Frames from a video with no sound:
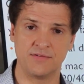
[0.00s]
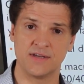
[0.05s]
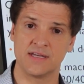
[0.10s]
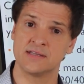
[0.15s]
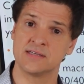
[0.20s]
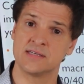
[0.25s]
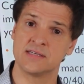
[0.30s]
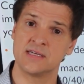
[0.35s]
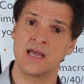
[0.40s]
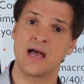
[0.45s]
You can
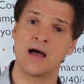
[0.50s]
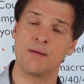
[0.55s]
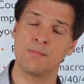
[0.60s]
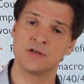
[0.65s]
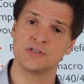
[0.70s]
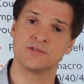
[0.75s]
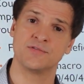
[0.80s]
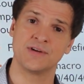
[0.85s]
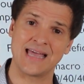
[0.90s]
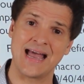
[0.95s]
see how
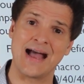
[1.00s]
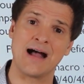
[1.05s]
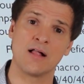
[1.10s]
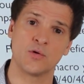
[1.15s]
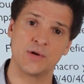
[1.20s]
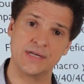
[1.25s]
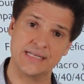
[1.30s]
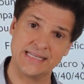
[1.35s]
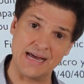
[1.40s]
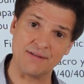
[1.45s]
much of a
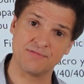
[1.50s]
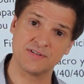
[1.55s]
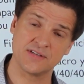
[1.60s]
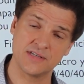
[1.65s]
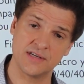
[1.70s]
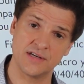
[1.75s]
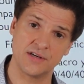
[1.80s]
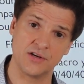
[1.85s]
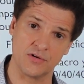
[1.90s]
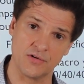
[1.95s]
calorie
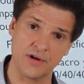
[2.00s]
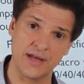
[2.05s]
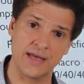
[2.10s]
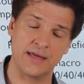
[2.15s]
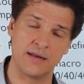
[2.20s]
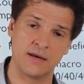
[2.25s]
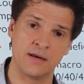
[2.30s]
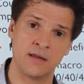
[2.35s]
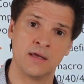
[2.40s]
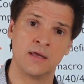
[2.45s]
deficit you're
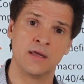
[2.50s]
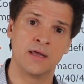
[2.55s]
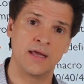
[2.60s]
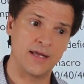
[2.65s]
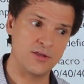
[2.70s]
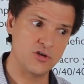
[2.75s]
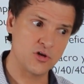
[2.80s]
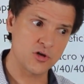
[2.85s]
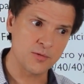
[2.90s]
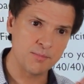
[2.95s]
in,
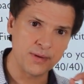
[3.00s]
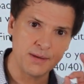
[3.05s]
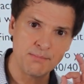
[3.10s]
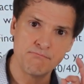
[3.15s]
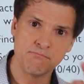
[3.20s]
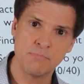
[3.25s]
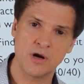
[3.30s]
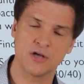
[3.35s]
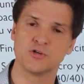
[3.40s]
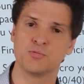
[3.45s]
and you can be
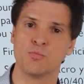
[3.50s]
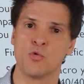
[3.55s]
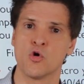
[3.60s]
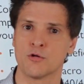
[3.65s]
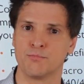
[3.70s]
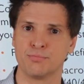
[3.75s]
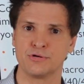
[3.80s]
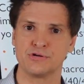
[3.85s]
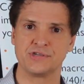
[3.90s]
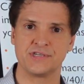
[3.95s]
much more
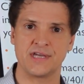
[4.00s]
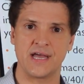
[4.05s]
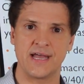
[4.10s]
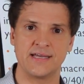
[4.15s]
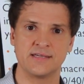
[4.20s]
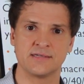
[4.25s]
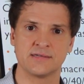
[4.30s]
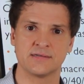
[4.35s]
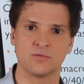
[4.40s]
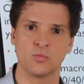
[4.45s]

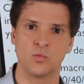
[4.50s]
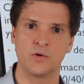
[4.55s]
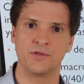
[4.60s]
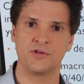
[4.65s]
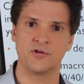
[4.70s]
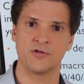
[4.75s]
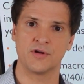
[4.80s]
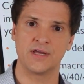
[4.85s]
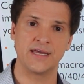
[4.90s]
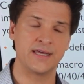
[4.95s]
precise with
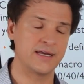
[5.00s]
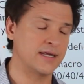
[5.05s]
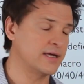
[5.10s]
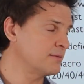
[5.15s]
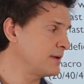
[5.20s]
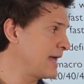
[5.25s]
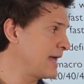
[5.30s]
your eating